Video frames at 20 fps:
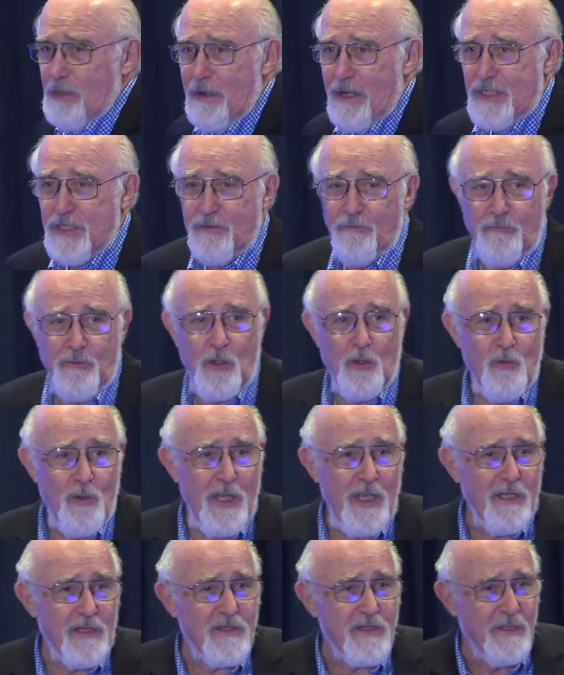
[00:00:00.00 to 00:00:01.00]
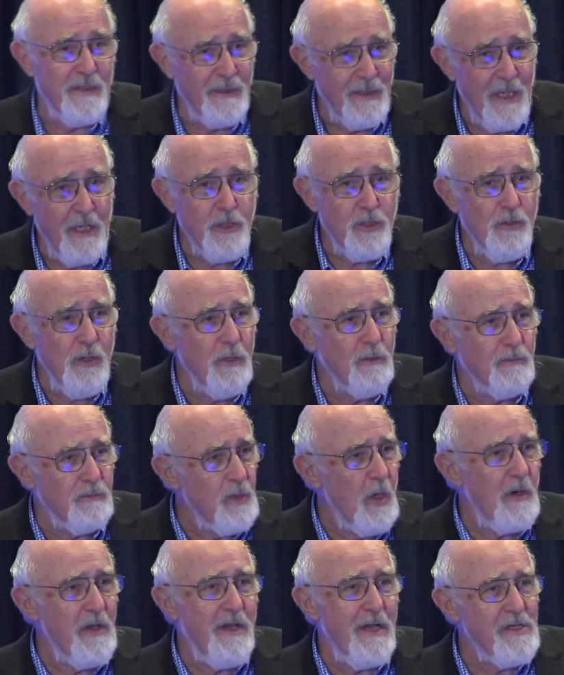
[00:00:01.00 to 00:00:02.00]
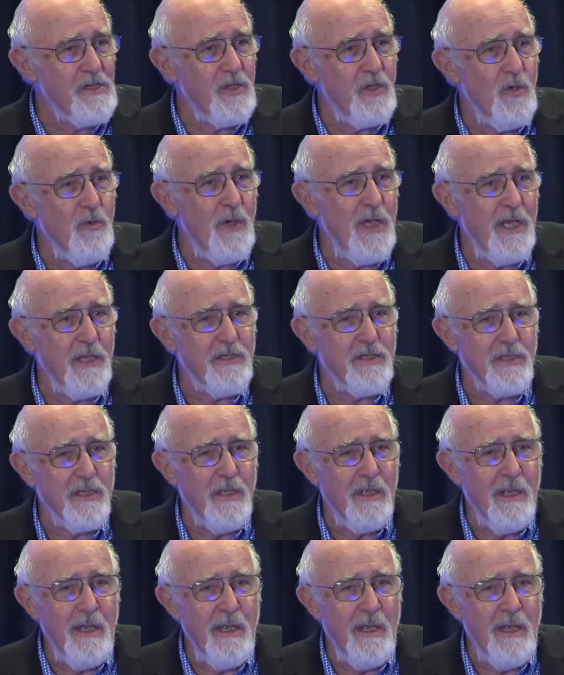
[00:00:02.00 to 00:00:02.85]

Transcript: lasts a few weeks. True, only lasts 2 weeks.